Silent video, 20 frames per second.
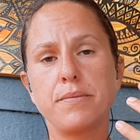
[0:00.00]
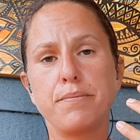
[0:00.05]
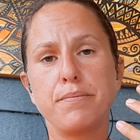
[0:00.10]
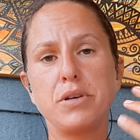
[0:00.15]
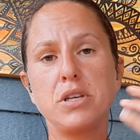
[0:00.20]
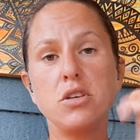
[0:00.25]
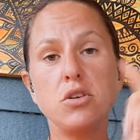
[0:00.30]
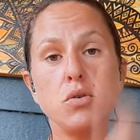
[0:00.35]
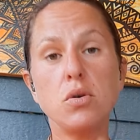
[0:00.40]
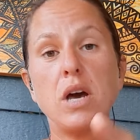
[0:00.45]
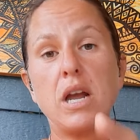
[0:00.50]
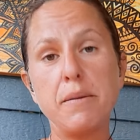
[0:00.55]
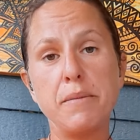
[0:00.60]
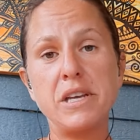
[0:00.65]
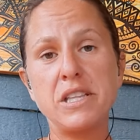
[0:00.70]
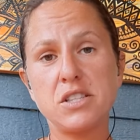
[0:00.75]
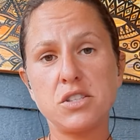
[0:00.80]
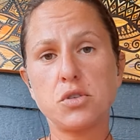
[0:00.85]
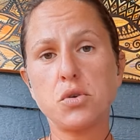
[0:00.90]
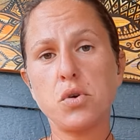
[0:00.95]
But you got to
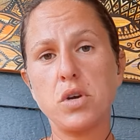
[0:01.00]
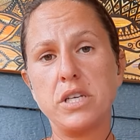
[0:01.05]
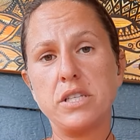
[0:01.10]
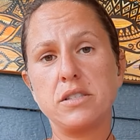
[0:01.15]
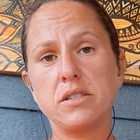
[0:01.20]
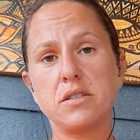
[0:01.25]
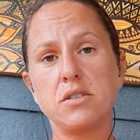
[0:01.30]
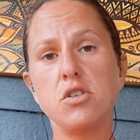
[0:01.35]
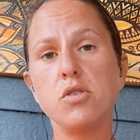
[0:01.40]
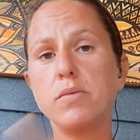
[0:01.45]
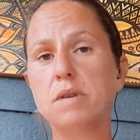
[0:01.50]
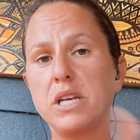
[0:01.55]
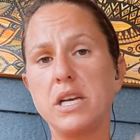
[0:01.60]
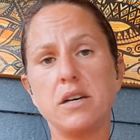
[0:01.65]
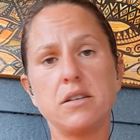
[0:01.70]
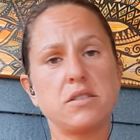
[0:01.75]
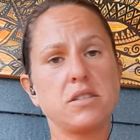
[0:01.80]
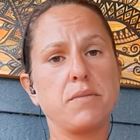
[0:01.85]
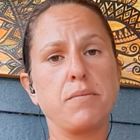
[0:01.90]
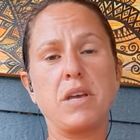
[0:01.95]
make the choice. Nobody
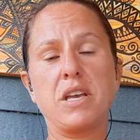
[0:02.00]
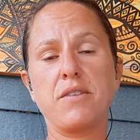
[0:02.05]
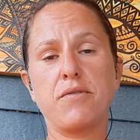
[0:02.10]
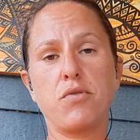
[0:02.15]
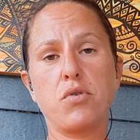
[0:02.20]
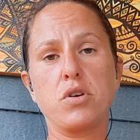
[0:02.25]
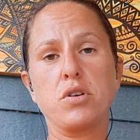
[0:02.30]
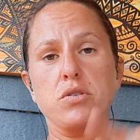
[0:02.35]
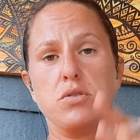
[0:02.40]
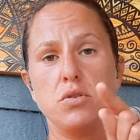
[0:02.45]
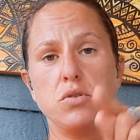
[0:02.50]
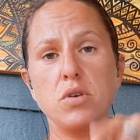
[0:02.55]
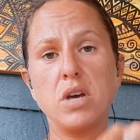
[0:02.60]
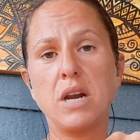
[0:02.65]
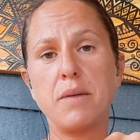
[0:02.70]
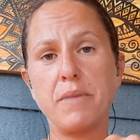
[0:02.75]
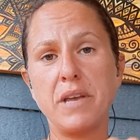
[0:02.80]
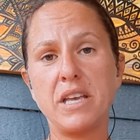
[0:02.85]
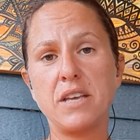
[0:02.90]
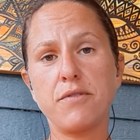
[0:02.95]
else can make it for you. You got
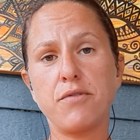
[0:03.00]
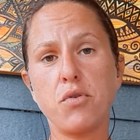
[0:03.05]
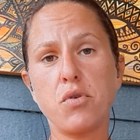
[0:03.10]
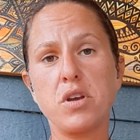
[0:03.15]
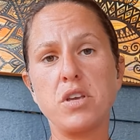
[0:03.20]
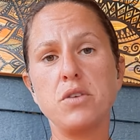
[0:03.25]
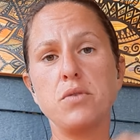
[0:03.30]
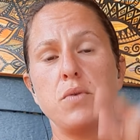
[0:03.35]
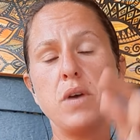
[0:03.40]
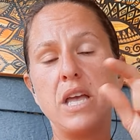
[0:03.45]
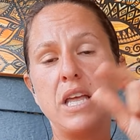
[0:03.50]
to make it for you.